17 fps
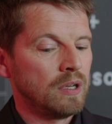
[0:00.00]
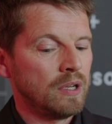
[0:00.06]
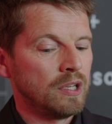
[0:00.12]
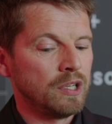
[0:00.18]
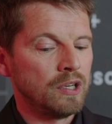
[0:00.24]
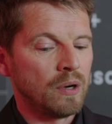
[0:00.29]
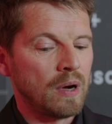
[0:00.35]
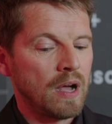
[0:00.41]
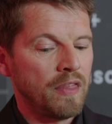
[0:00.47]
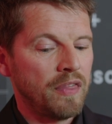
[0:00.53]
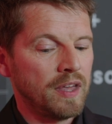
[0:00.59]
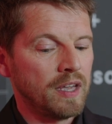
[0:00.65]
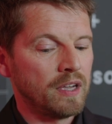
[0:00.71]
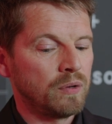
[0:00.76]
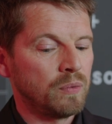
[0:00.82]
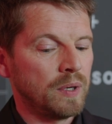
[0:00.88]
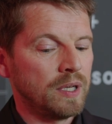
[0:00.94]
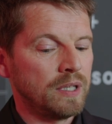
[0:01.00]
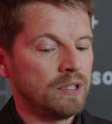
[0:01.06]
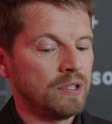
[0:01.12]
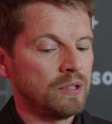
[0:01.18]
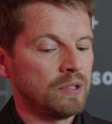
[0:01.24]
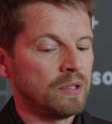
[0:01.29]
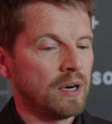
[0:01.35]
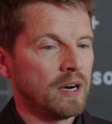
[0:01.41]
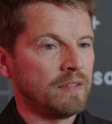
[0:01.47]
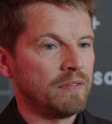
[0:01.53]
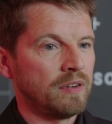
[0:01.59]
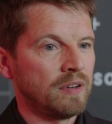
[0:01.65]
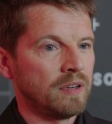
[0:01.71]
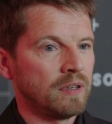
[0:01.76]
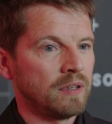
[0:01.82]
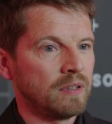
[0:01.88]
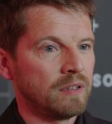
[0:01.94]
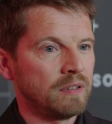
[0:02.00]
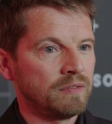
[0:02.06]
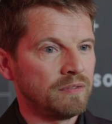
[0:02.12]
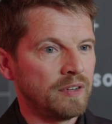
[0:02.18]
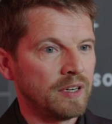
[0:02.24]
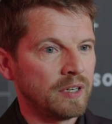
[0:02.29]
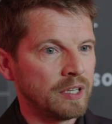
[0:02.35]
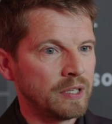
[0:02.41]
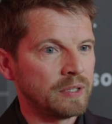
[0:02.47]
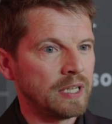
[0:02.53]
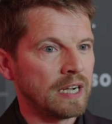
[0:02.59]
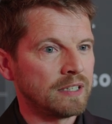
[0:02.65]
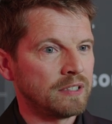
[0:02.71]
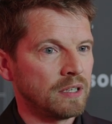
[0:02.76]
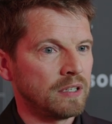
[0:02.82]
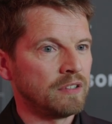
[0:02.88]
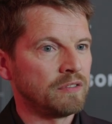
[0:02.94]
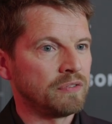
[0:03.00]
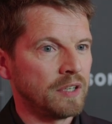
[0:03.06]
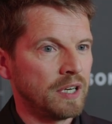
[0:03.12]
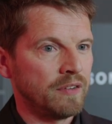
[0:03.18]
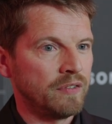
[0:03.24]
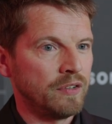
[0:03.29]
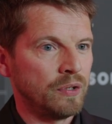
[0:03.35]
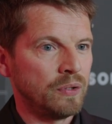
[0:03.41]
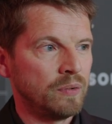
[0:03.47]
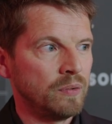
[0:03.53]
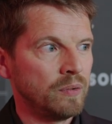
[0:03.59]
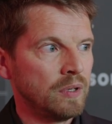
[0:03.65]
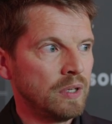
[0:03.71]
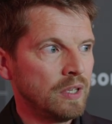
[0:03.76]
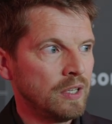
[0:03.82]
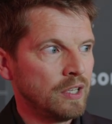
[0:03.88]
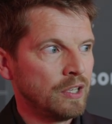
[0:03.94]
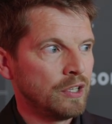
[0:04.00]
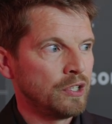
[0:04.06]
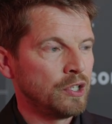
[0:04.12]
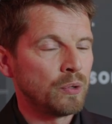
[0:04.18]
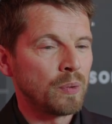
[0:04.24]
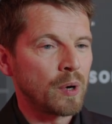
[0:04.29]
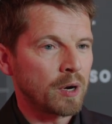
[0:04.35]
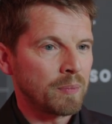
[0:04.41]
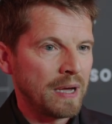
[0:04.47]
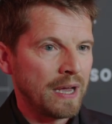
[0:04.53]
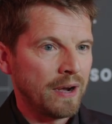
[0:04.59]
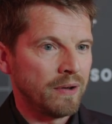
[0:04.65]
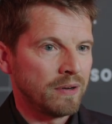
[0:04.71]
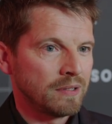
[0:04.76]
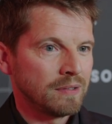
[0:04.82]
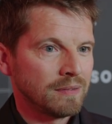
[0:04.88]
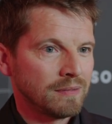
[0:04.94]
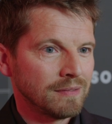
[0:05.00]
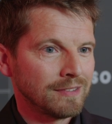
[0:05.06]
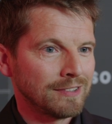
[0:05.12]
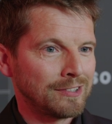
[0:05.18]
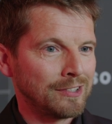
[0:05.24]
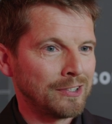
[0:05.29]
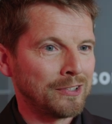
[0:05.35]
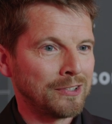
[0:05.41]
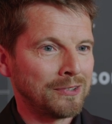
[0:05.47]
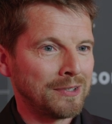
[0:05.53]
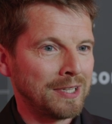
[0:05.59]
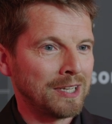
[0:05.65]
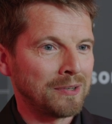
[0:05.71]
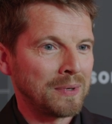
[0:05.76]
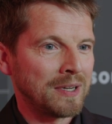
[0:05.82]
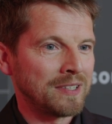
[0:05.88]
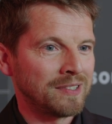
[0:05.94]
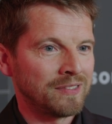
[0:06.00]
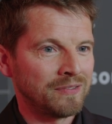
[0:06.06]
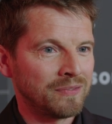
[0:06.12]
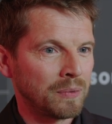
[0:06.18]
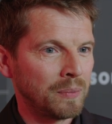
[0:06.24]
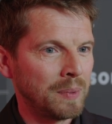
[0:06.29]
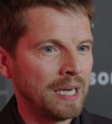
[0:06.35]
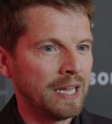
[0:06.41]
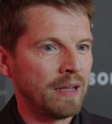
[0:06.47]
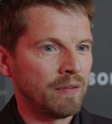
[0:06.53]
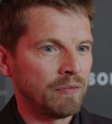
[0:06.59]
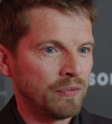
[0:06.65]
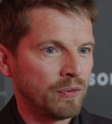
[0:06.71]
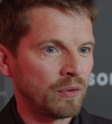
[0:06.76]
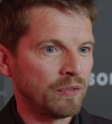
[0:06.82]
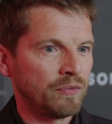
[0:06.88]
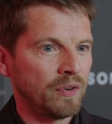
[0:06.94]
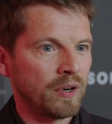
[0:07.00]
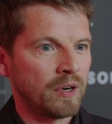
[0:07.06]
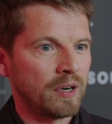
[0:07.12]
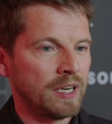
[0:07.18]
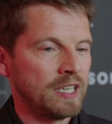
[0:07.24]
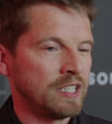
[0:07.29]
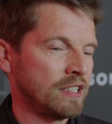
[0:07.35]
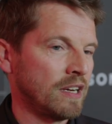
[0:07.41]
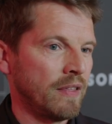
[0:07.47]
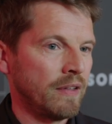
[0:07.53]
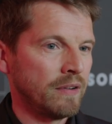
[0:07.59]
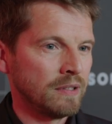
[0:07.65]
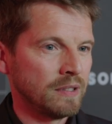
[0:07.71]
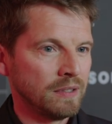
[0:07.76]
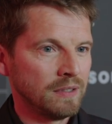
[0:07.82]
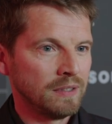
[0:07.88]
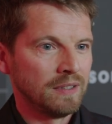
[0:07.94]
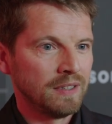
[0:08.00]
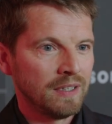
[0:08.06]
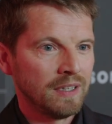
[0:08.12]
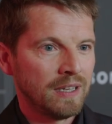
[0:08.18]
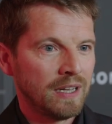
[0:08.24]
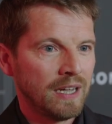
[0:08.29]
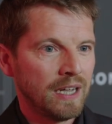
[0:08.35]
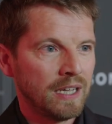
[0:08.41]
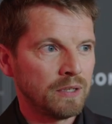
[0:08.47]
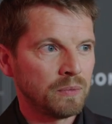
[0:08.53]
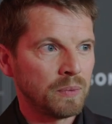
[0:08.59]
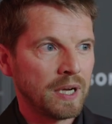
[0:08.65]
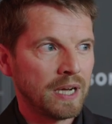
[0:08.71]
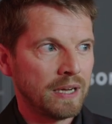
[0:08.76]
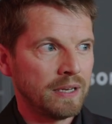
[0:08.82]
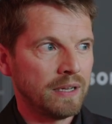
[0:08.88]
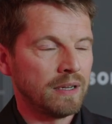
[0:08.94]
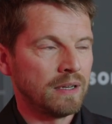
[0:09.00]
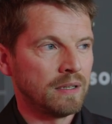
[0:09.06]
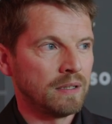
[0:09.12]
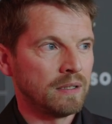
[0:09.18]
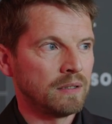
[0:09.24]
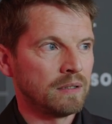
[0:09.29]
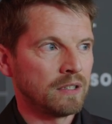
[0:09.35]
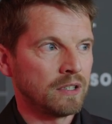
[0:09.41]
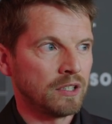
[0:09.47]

you know, I think when you have a very good actor in front of you, you work better, so it was really helpful for each other. And we had uh,